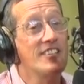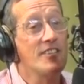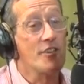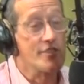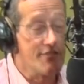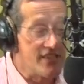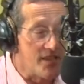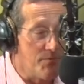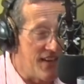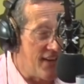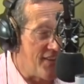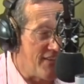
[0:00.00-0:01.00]
because there is
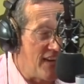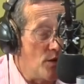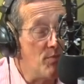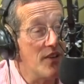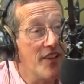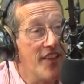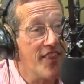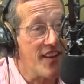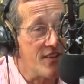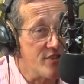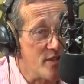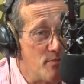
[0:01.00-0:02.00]
somebody out there, I hope,
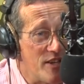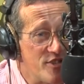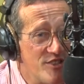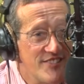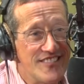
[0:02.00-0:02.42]
thank you so much.